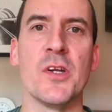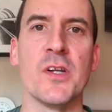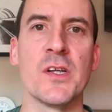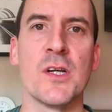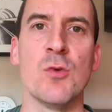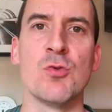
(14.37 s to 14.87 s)

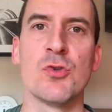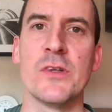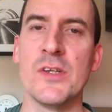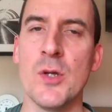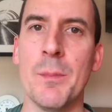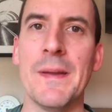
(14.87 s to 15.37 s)
at Goal,
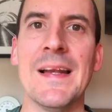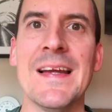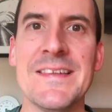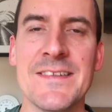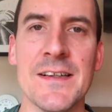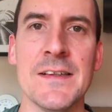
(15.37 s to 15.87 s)
joining you a bit
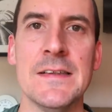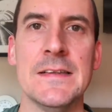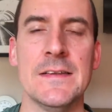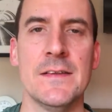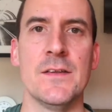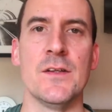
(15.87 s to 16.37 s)
later
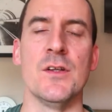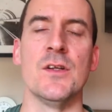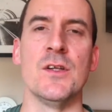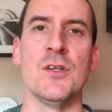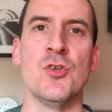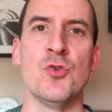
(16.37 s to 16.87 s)

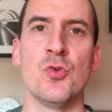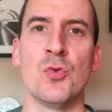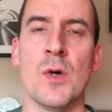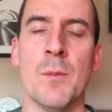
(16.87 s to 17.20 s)
than usual.